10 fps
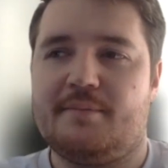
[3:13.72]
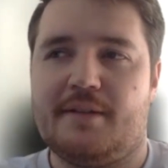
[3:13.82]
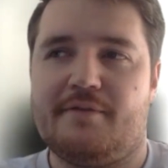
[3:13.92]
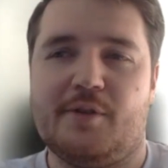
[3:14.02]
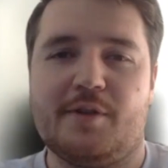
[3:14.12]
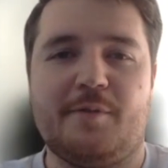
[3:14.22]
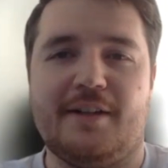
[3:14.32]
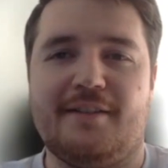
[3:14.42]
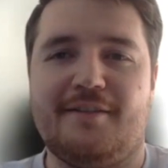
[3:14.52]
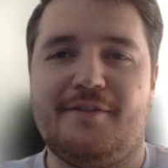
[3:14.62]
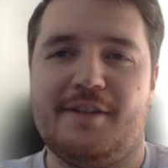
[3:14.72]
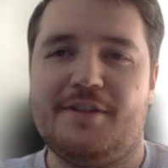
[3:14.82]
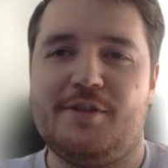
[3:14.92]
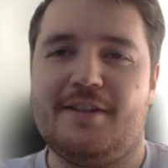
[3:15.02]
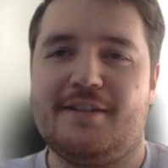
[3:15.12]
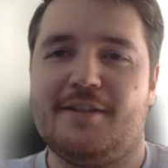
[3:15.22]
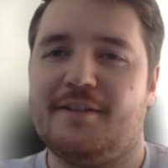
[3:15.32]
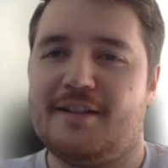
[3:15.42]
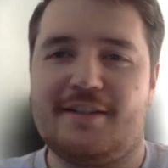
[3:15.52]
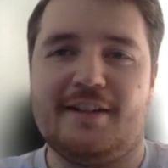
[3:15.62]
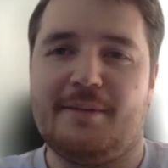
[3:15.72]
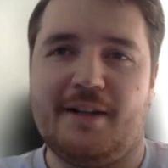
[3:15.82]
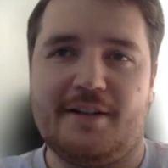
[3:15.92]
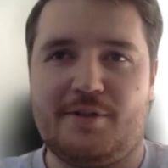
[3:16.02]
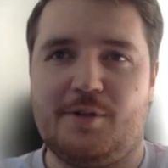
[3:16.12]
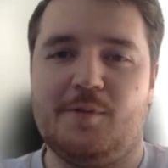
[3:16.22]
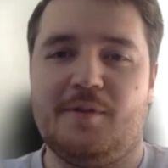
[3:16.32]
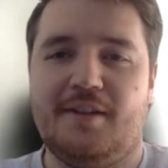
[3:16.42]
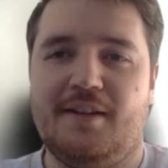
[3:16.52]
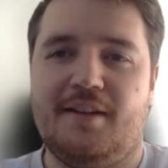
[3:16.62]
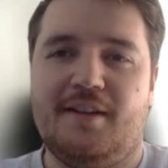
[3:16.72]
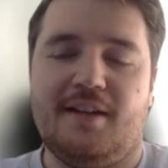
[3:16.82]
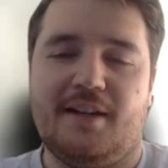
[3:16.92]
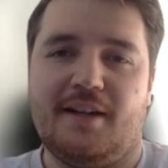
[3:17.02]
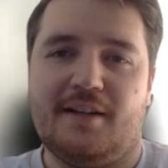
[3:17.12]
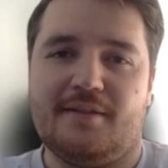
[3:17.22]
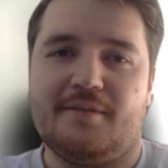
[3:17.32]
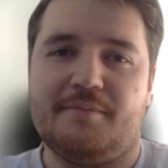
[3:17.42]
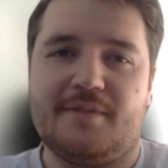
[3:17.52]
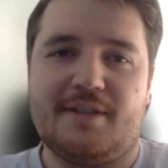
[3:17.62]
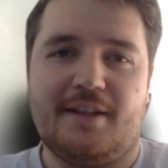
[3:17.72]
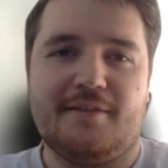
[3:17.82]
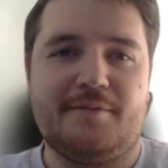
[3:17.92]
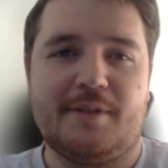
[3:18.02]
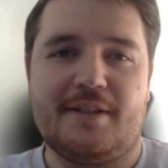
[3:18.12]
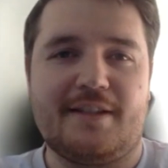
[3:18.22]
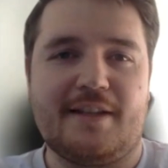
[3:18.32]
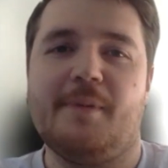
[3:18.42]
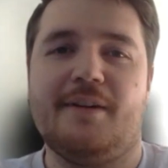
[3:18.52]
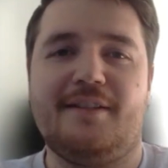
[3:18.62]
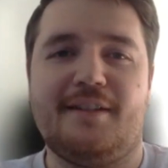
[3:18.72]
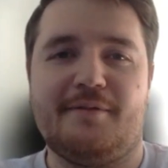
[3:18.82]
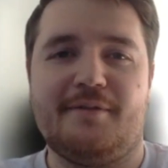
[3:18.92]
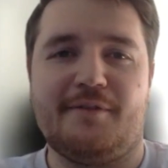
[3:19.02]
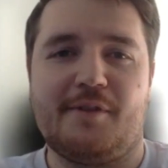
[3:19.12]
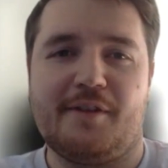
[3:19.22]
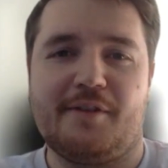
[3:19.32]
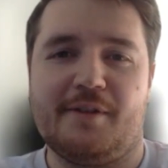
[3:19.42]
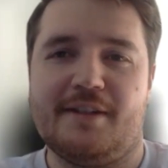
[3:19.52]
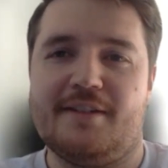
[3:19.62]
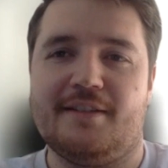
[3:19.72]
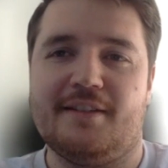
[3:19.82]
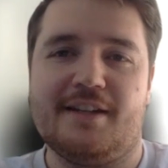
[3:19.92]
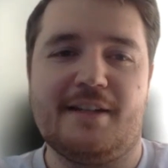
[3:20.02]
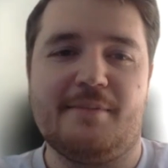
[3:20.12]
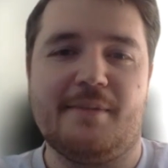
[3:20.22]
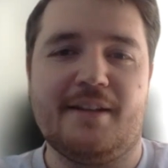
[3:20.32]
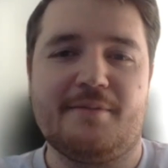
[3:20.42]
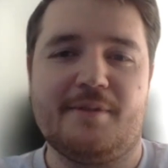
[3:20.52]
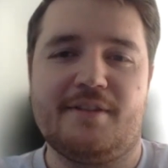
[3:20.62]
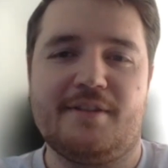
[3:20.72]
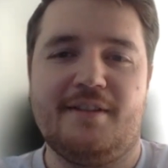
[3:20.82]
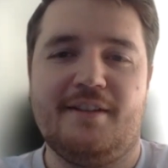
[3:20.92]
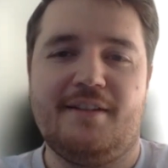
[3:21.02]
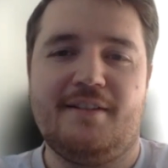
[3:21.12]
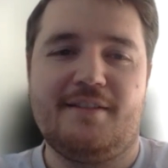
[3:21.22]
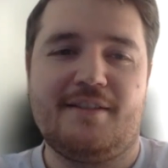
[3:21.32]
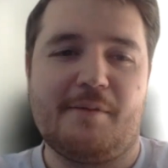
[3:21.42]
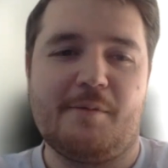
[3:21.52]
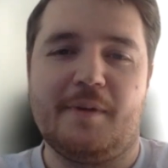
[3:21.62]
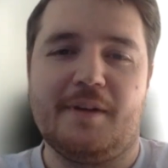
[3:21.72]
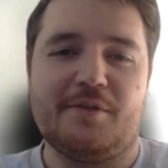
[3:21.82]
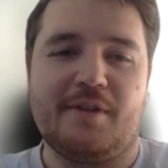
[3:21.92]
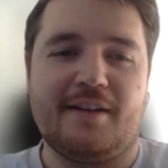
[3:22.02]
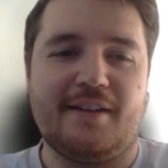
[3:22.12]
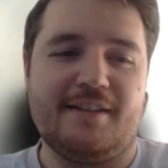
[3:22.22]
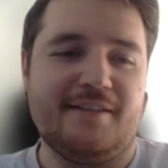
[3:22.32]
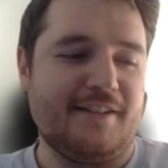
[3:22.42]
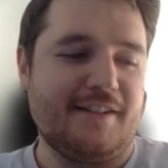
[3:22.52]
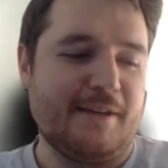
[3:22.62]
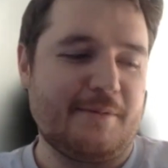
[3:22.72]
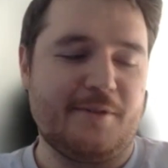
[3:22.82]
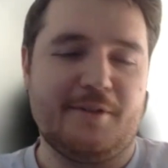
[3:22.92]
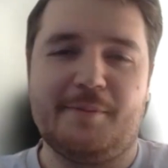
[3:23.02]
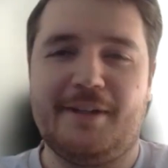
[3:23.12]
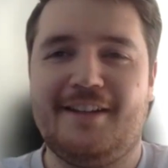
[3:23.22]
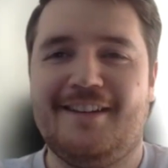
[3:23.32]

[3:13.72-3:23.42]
first one for this year. So I signed up last June. It's now December, and I've got 3 in 18 months, which keeping me on track. Eddie keeps calling me,